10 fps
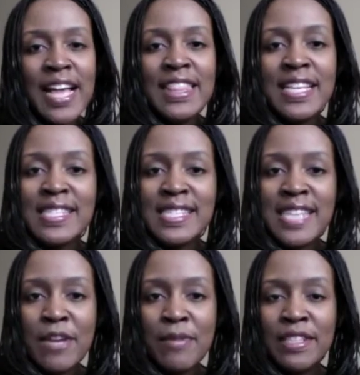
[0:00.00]
the
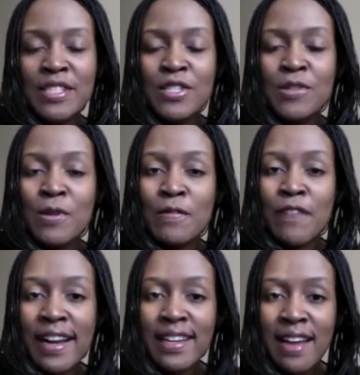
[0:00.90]
secrets to
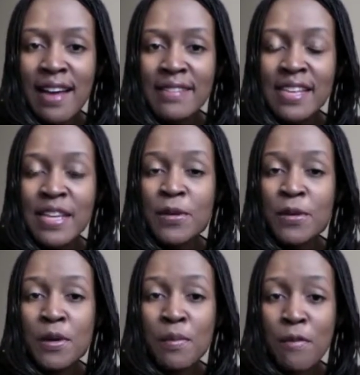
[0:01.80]
revitalizing
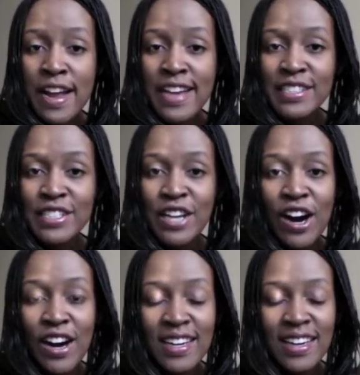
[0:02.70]
your brand
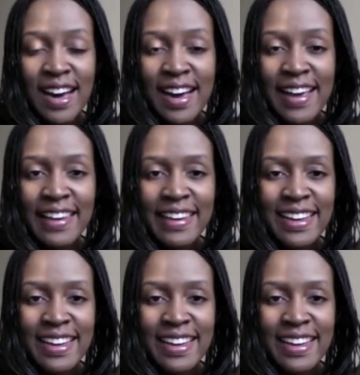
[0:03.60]
online.